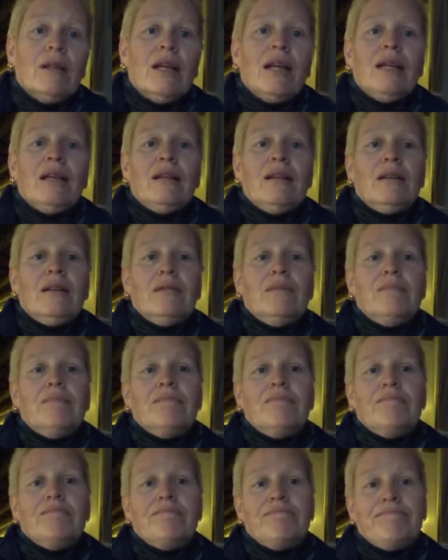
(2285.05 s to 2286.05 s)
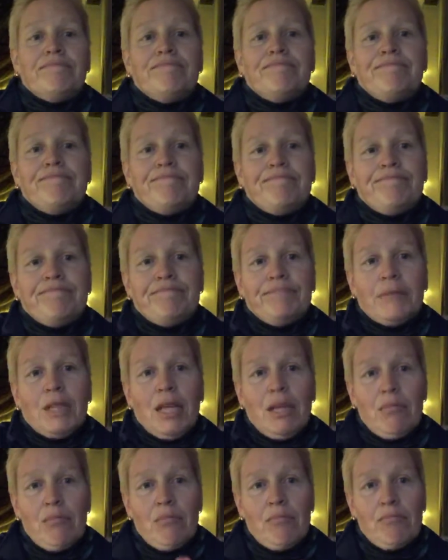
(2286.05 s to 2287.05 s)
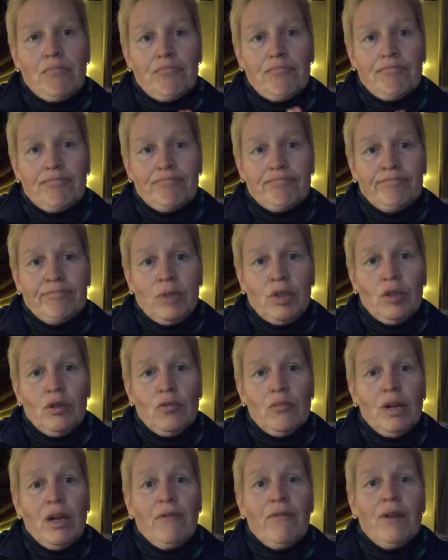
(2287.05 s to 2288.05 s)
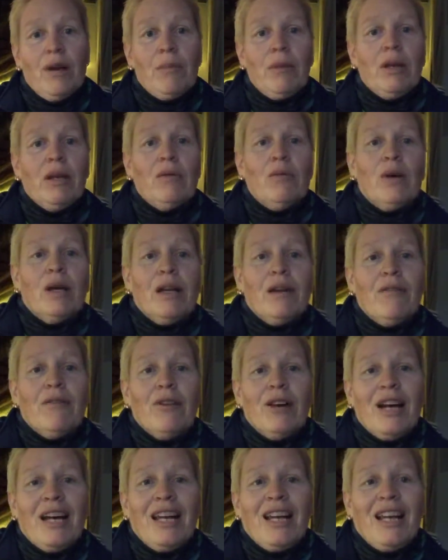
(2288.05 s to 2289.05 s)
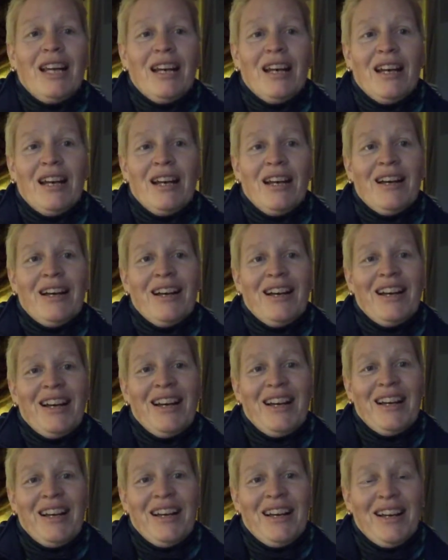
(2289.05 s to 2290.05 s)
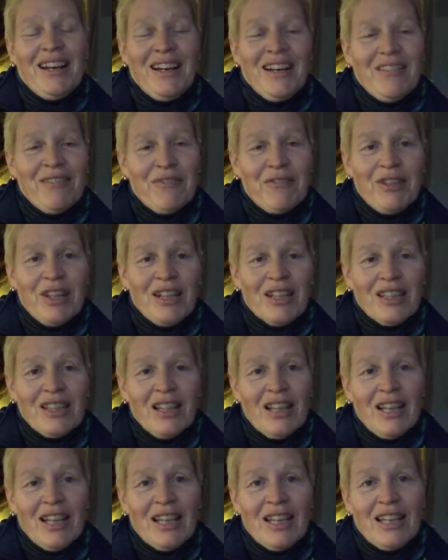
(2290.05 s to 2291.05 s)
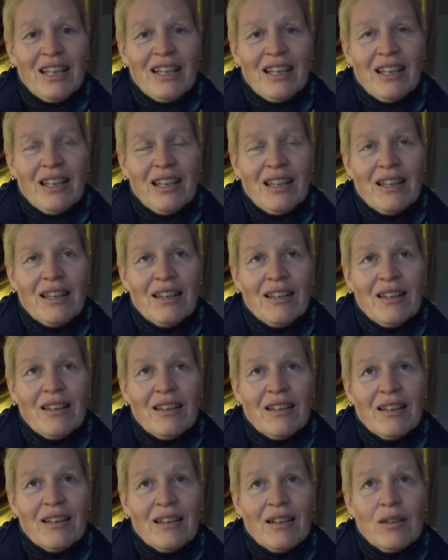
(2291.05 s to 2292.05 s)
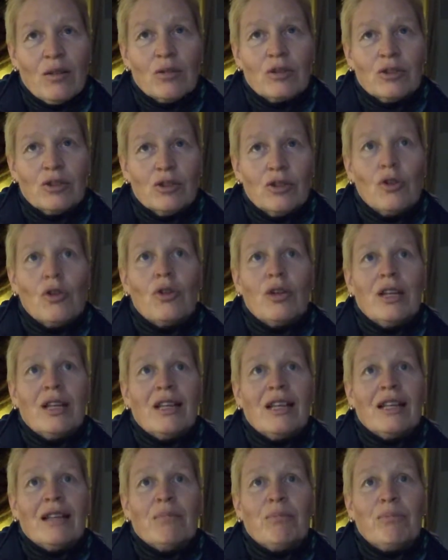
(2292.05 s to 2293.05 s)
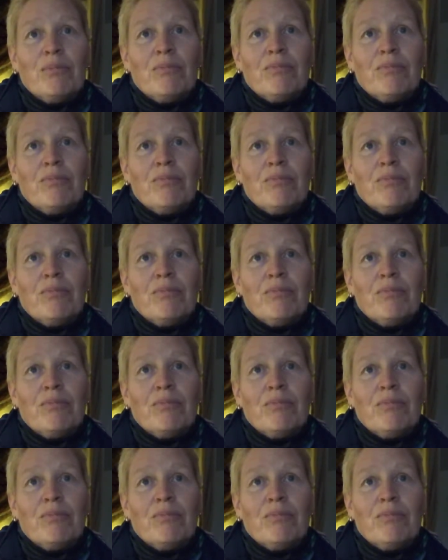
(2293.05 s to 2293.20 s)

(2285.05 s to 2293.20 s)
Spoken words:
like in my family or whatever, I felt like or saw it that